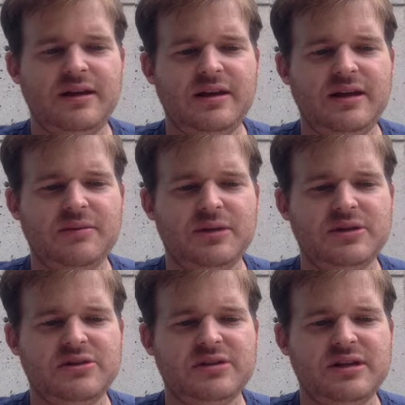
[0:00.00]
And we
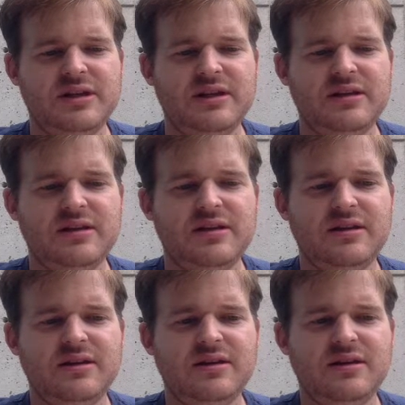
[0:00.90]
could see
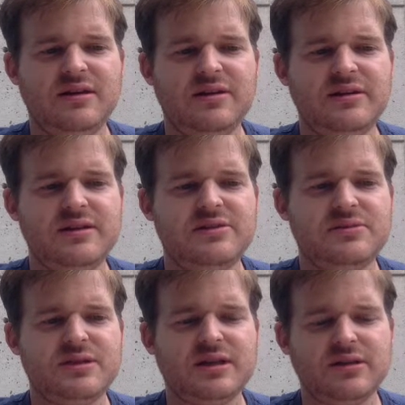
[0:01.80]
this.
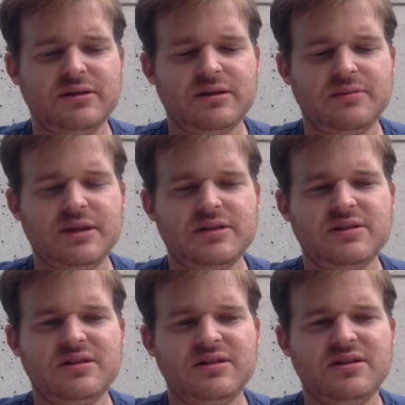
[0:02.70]
We take a look at the commits.